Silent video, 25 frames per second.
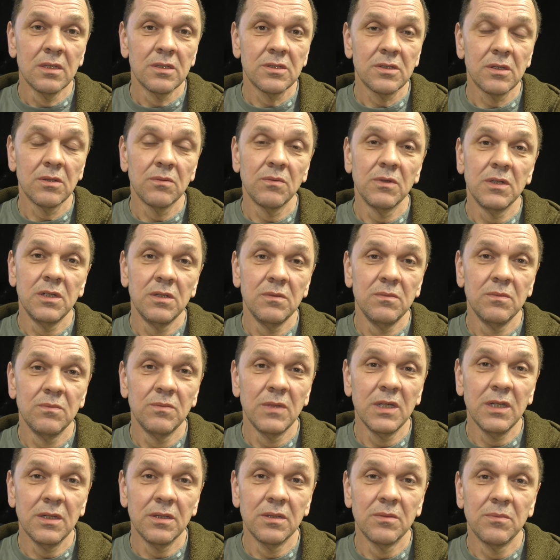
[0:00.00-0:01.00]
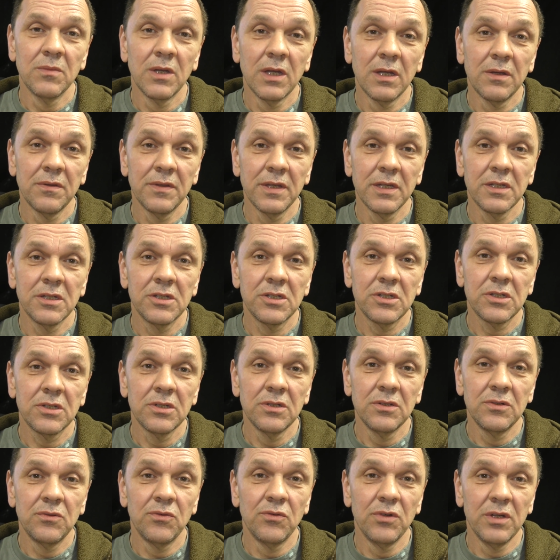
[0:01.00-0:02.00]
So when you meter them out, they
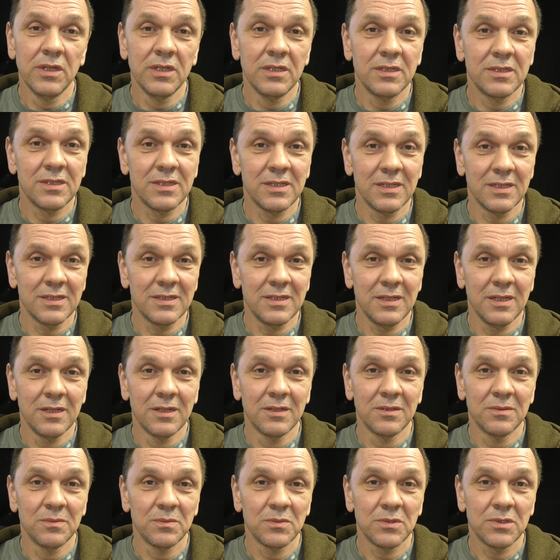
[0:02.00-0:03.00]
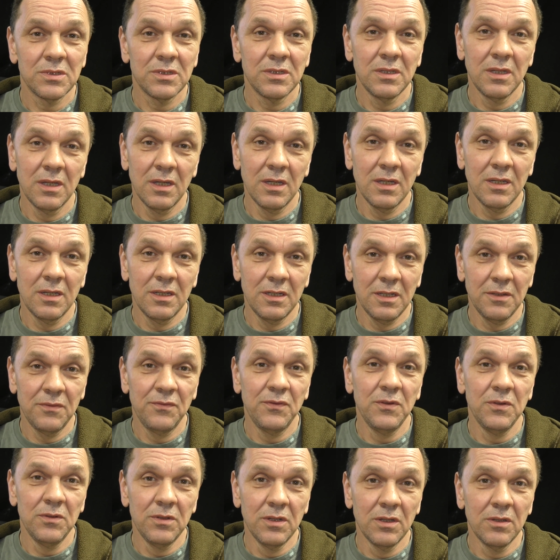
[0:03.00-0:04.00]
should read 60 ohms. Yeah,
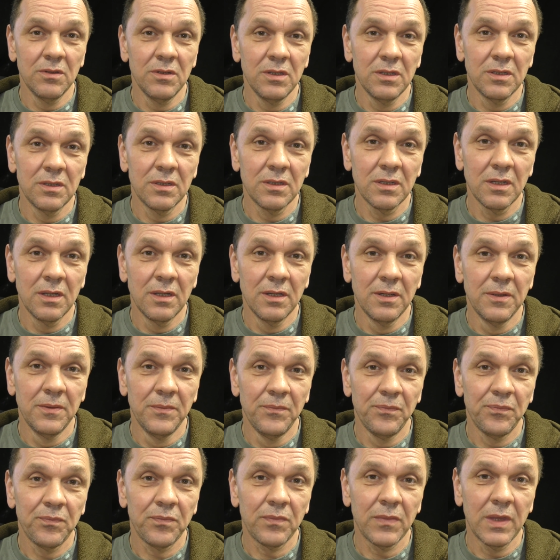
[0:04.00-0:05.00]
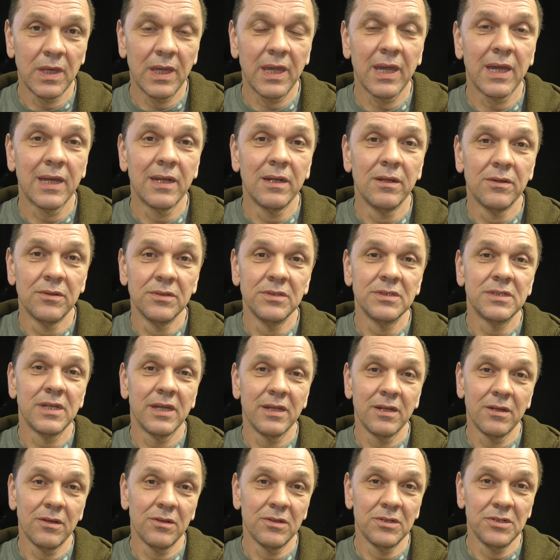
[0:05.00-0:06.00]
if you know your CAN line
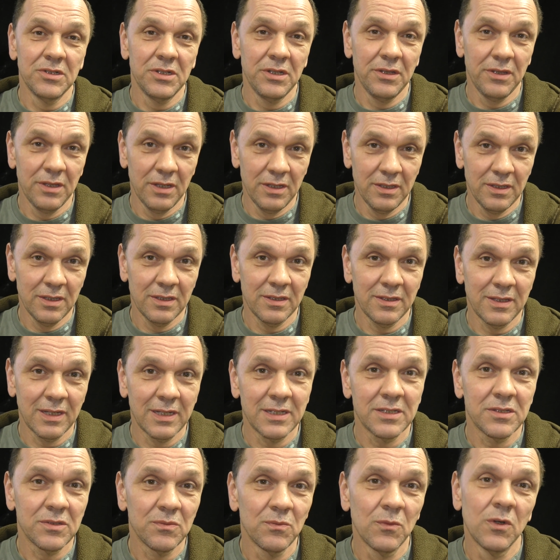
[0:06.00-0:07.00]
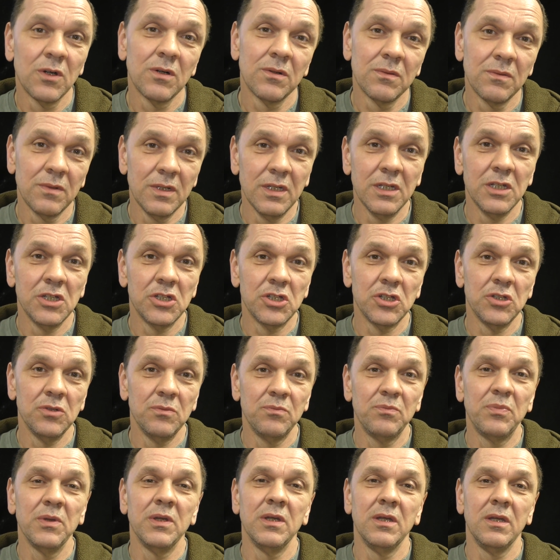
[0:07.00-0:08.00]
technology, then that's what it
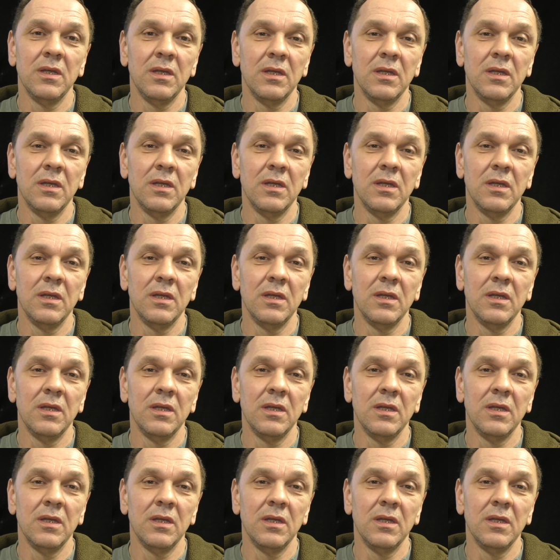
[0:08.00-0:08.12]
should be.